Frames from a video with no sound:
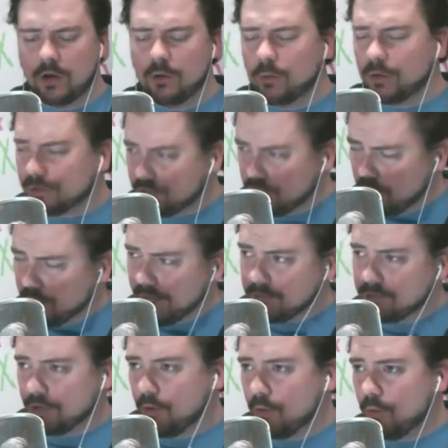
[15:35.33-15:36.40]
Well, so okay,
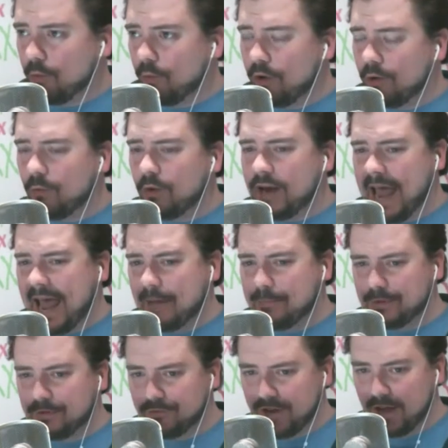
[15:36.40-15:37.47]
so what
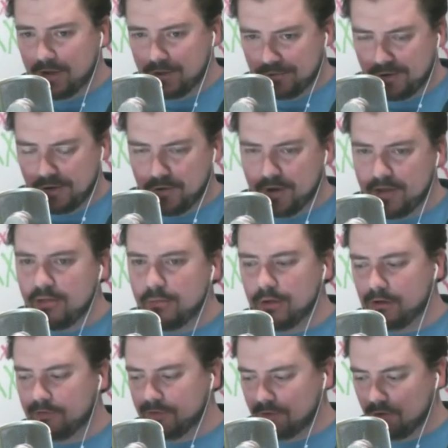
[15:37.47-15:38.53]
happens now? You say you're in the
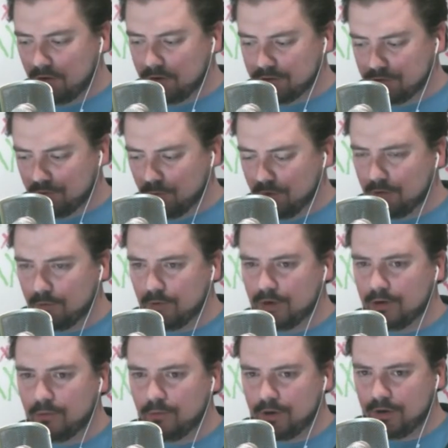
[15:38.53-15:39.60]
middle of a lawsuit.
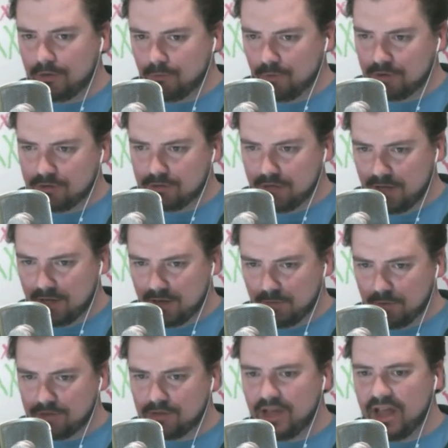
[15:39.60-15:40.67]
What's
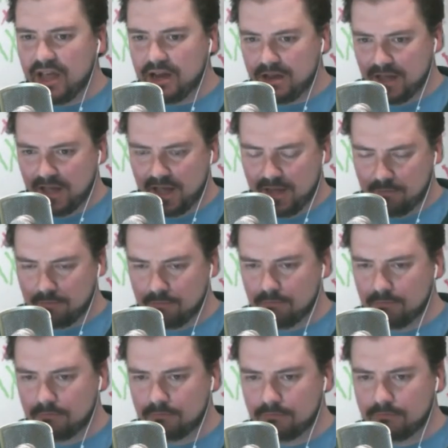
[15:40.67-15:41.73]
the end game
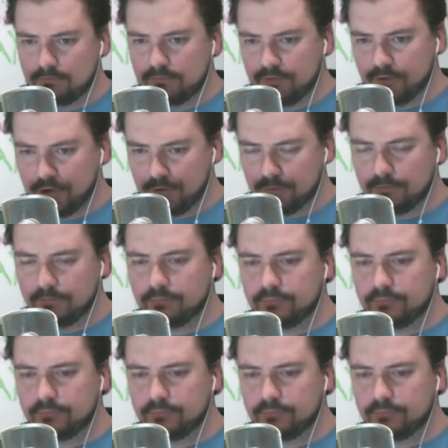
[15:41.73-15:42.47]
for you?